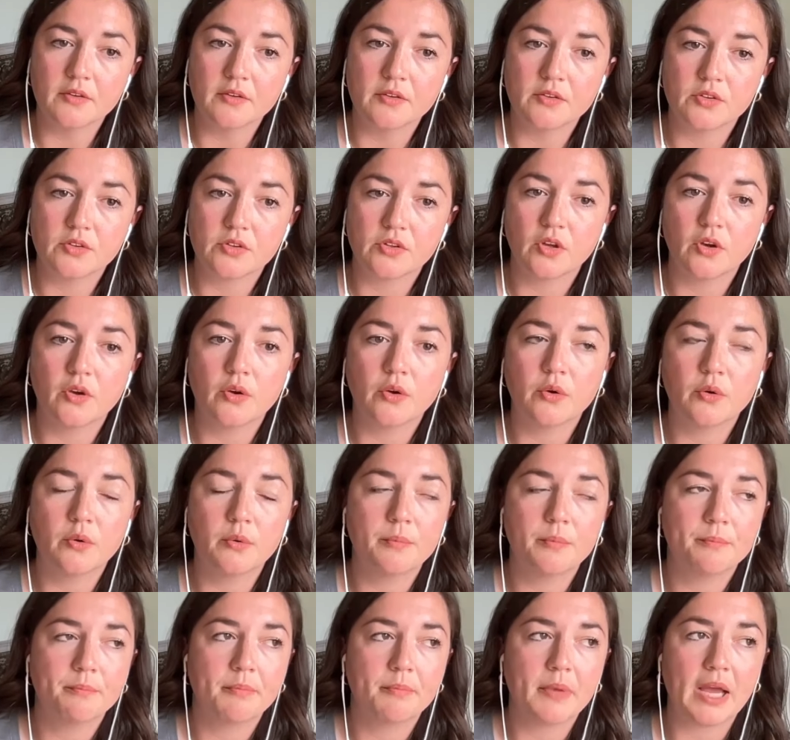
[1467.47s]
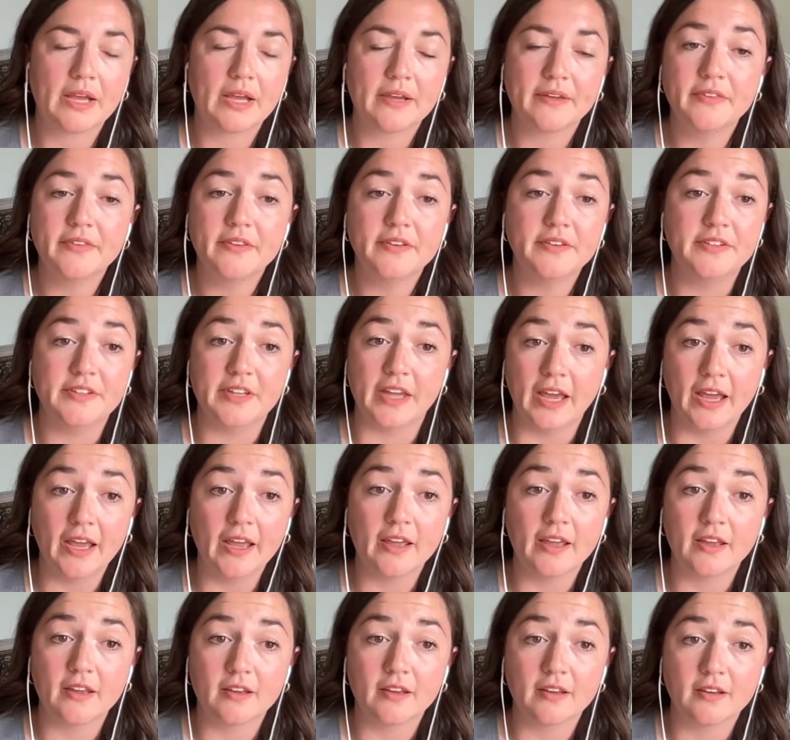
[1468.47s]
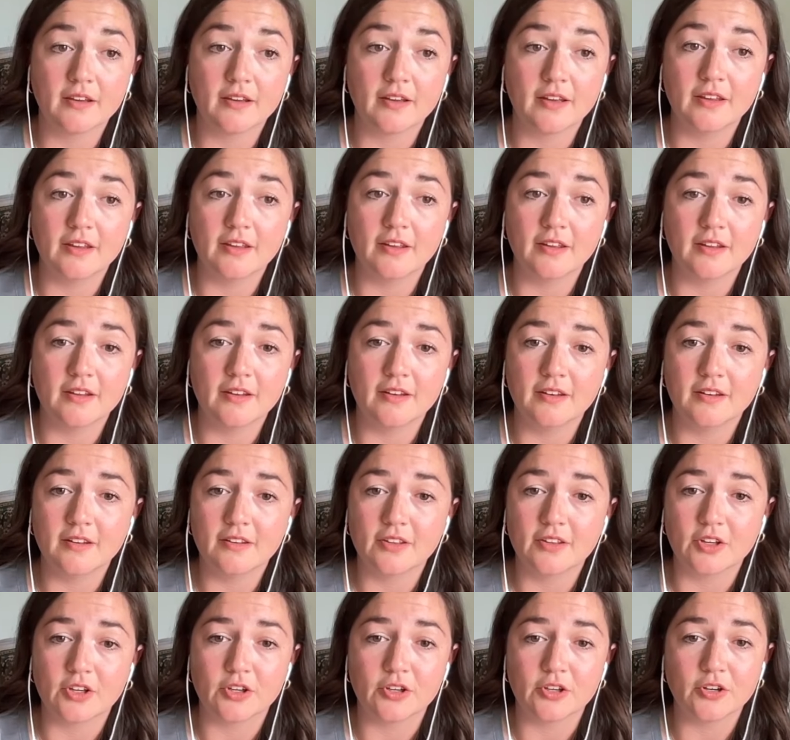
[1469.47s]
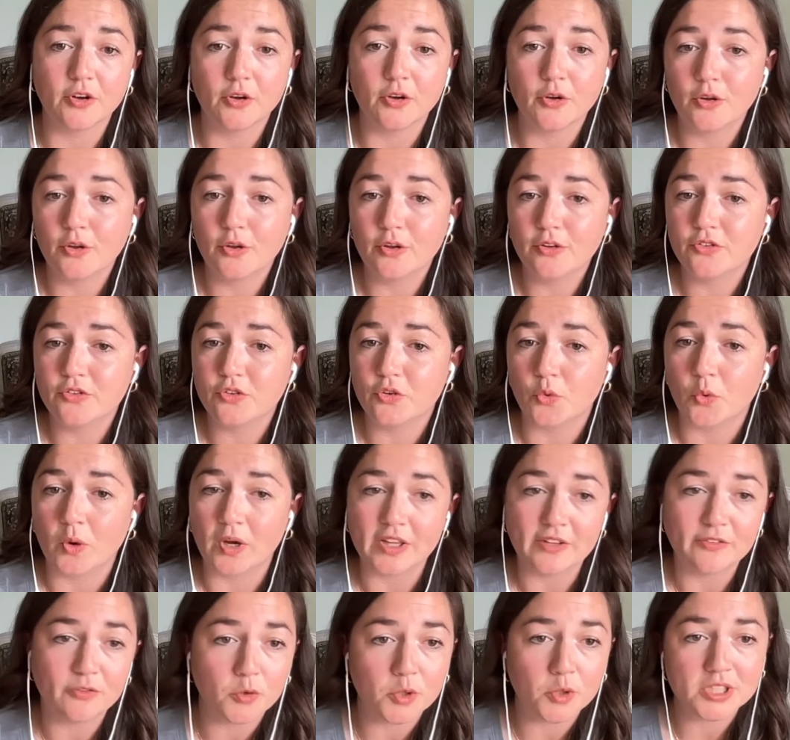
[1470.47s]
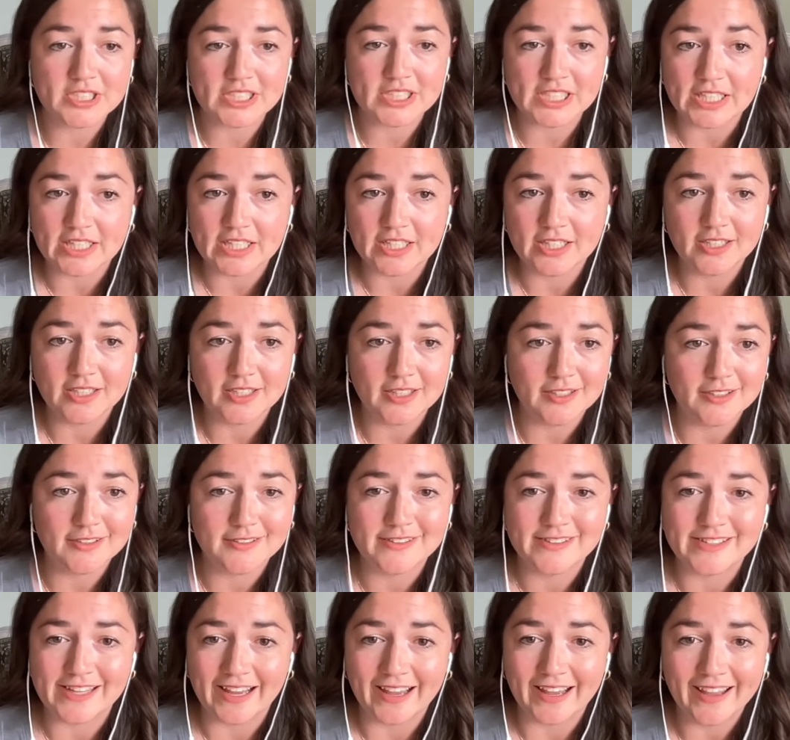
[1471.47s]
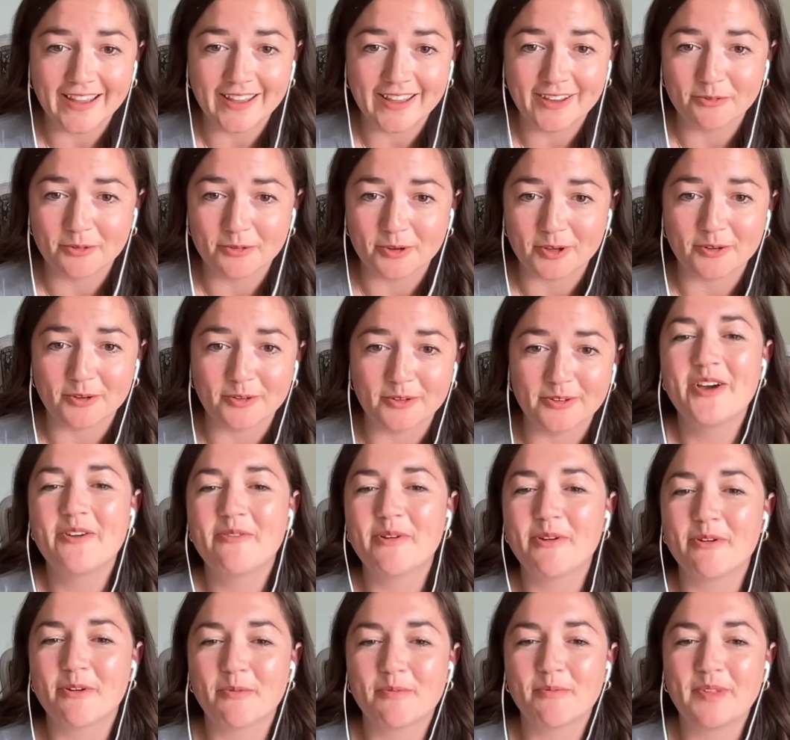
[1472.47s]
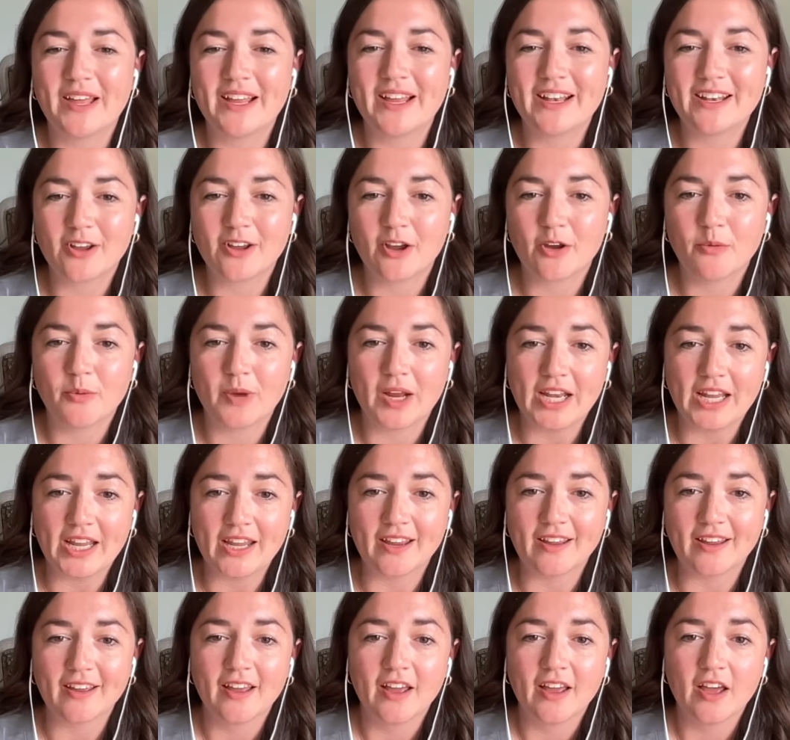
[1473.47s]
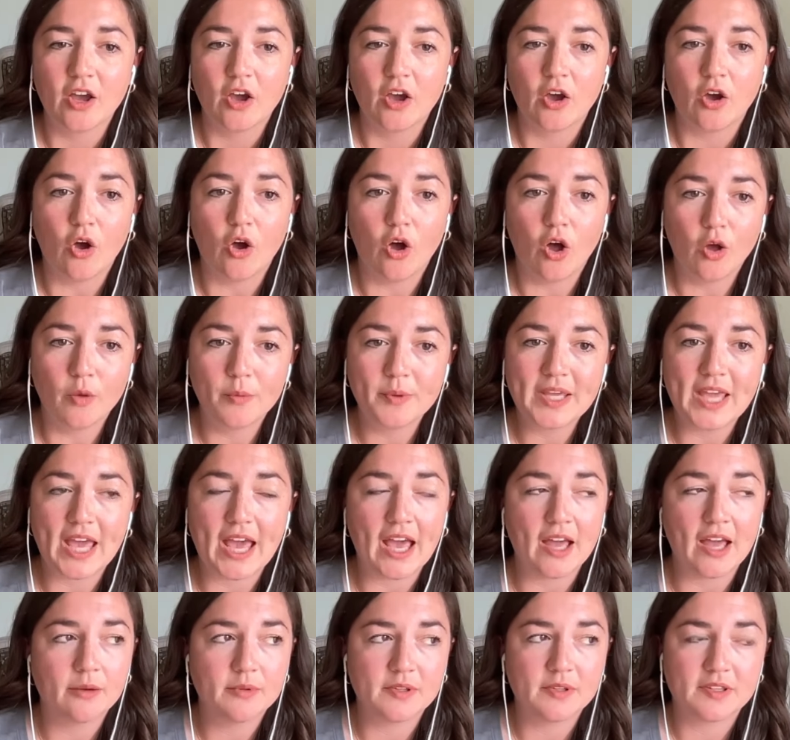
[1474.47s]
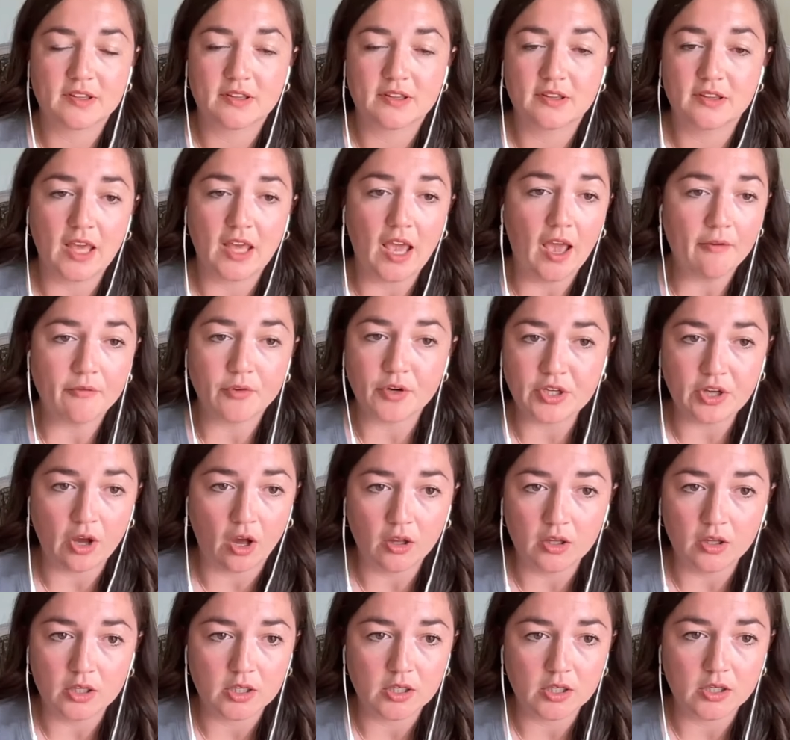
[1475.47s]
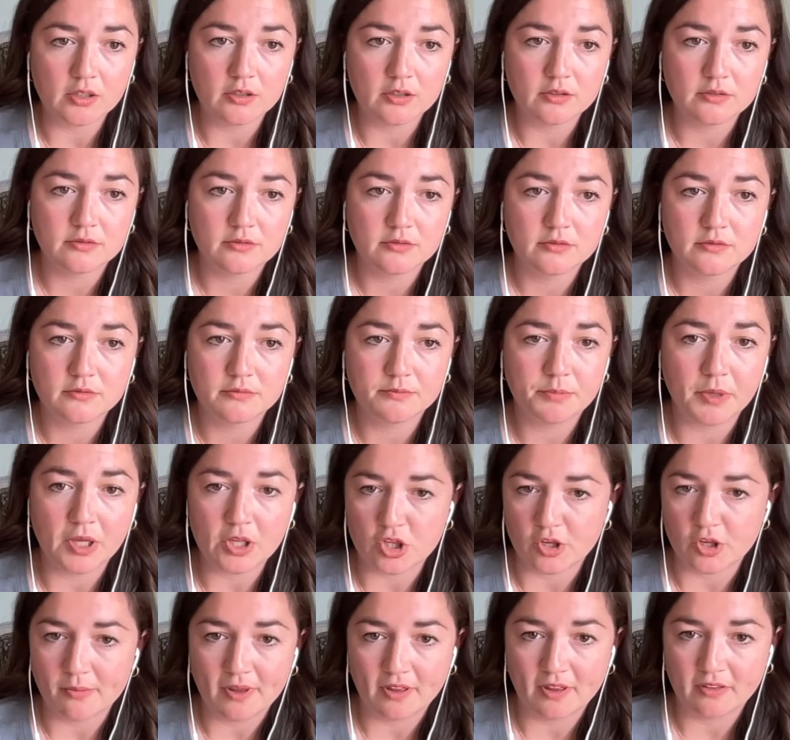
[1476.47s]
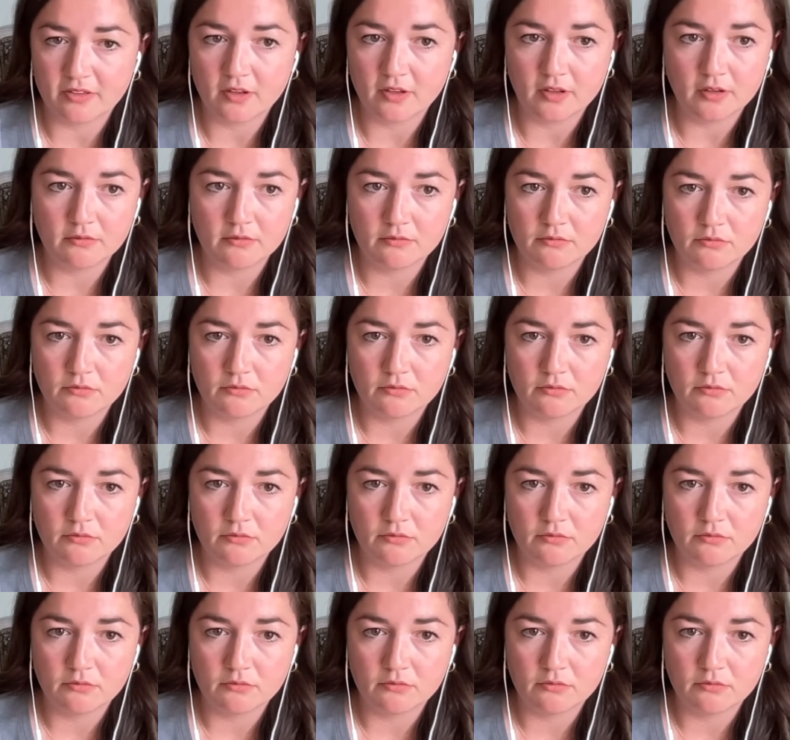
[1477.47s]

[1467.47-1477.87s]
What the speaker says: So back in the day, in the good old 2014 day when we were planning our wedding, all we had was the every dollar budget method.